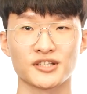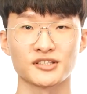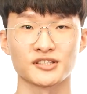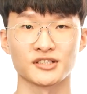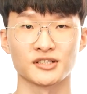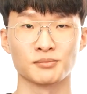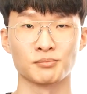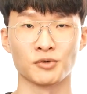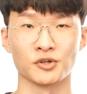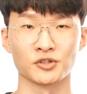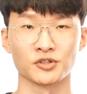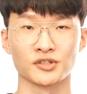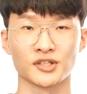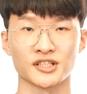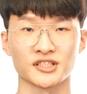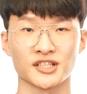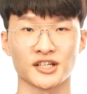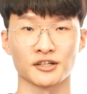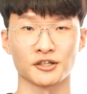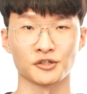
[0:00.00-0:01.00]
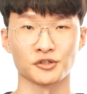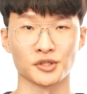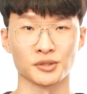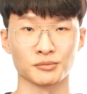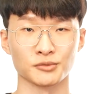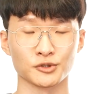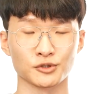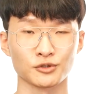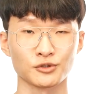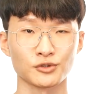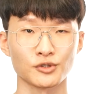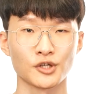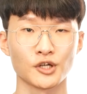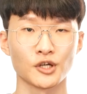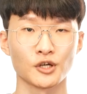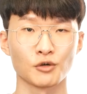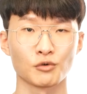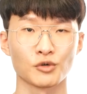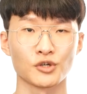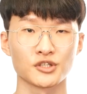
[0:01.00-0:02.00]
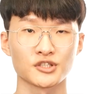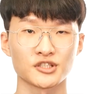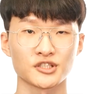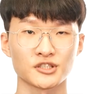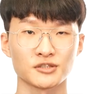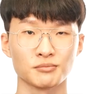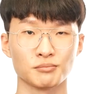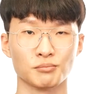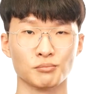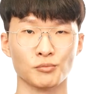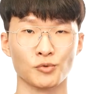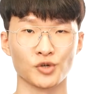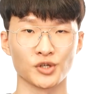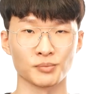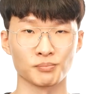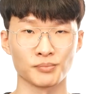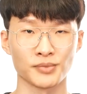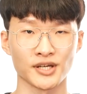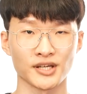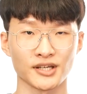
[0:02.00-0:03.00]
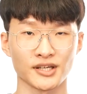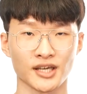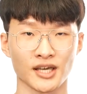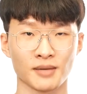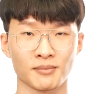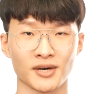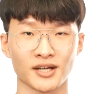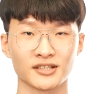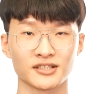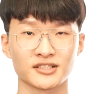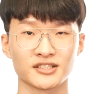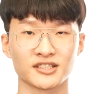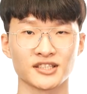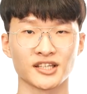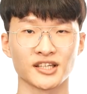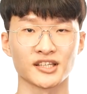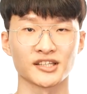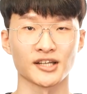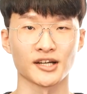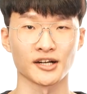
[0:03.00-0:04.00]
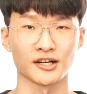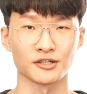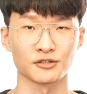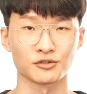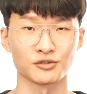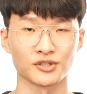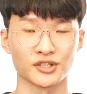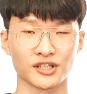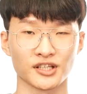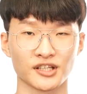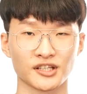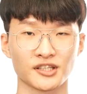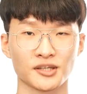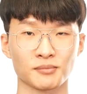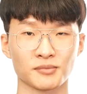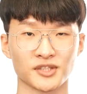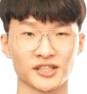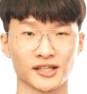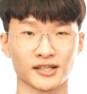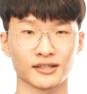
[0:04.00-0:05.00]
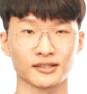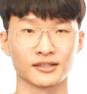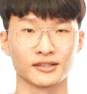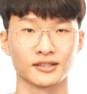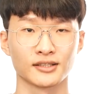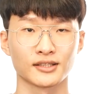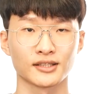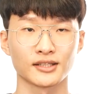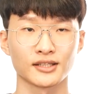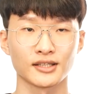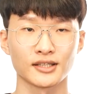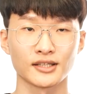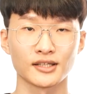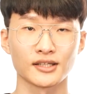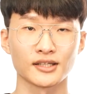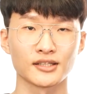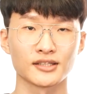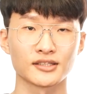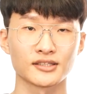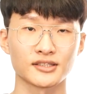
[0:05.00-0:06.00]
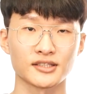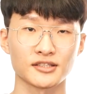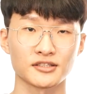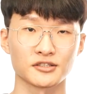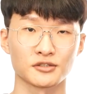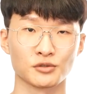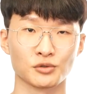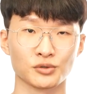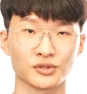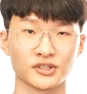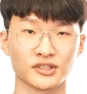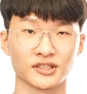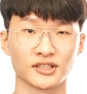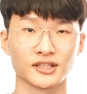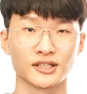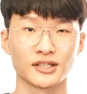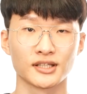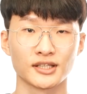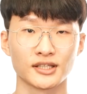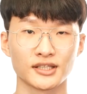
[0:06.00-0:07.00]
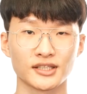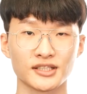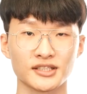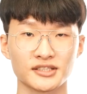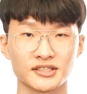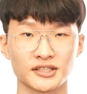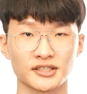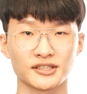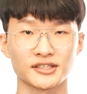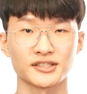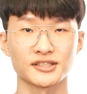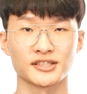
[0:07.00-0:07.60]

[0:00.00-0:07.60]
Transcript: Developers using this can stay on their workspace as much as possible so they can be more immersed in their work during development.